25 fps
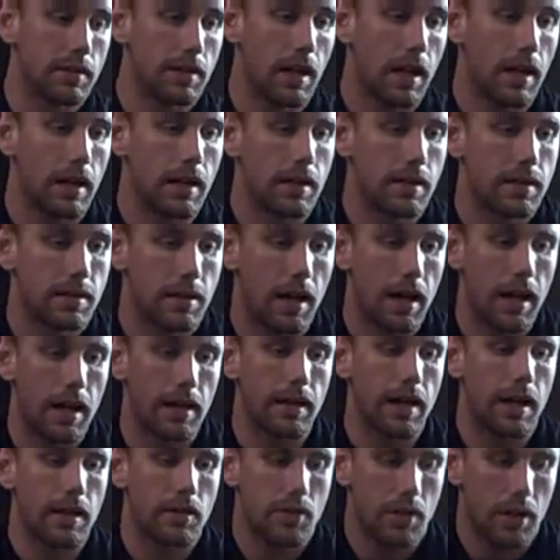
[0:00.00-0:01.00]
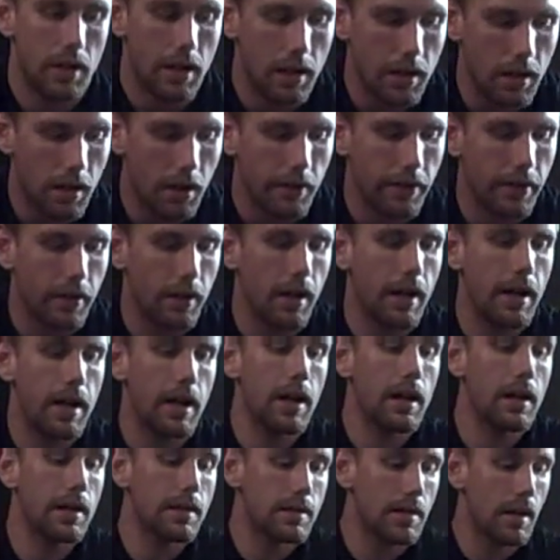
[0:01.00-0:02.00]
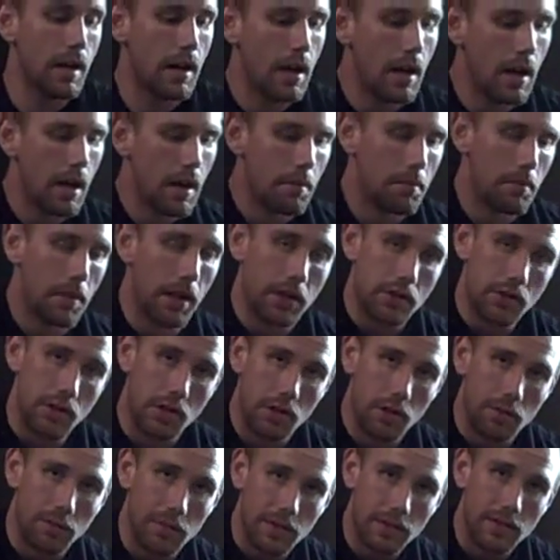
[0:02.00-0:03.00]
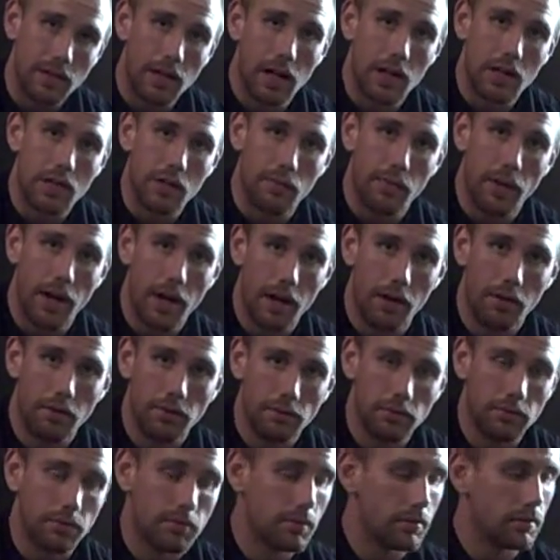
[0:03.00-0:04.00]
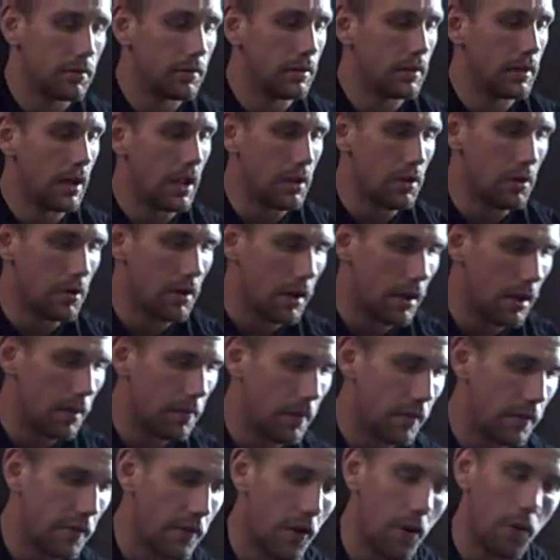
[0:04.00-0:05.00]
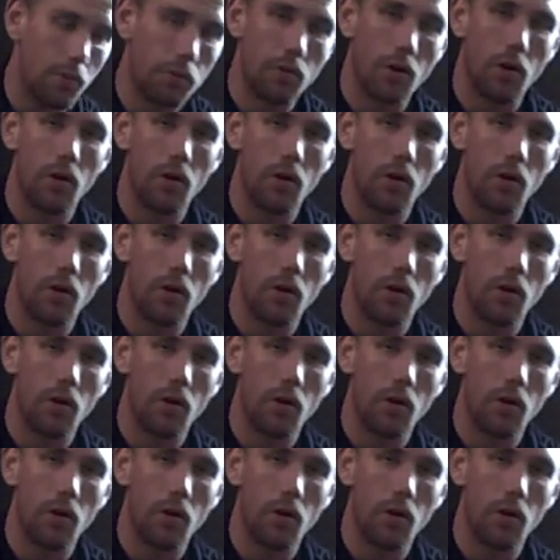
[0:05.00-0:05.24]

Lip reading: side to side. That should hit all the legs. Make sure you massage them out. Then you hit up the foam